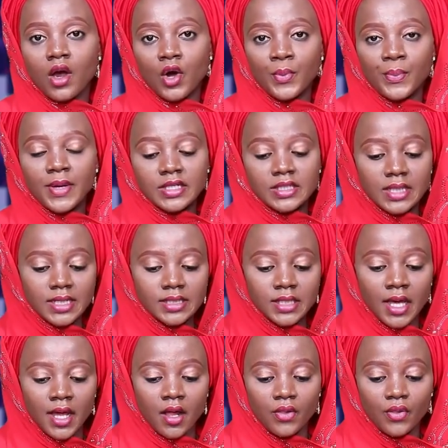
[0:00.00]
On business,
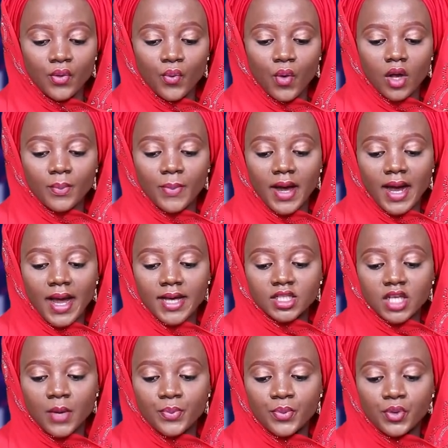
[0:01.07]
the World Bank
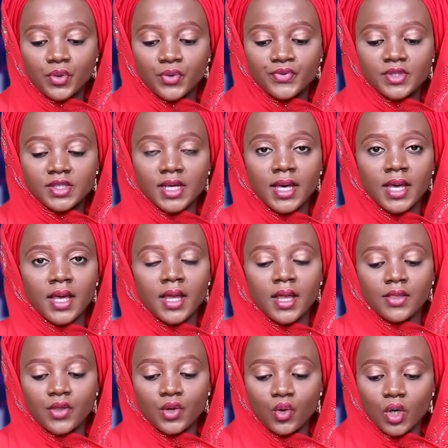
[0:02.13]
has approved
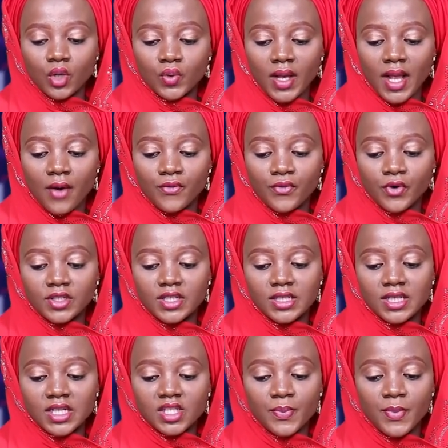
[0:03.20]

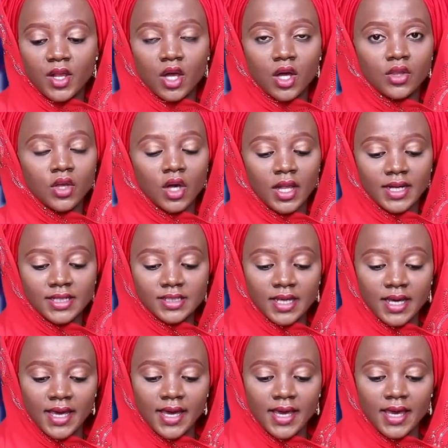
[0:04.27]
$346 million
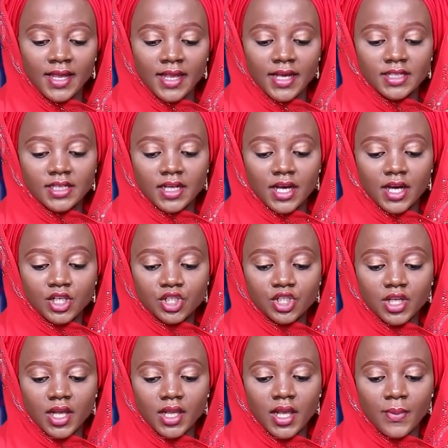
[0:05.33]
in
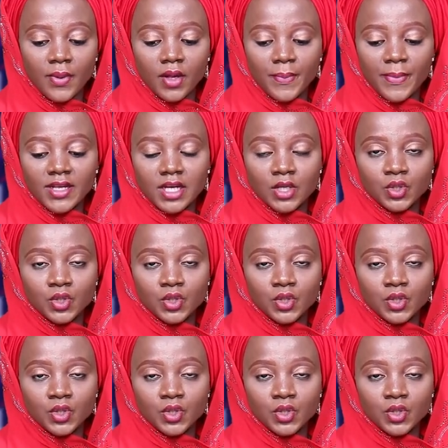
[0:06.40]
International Development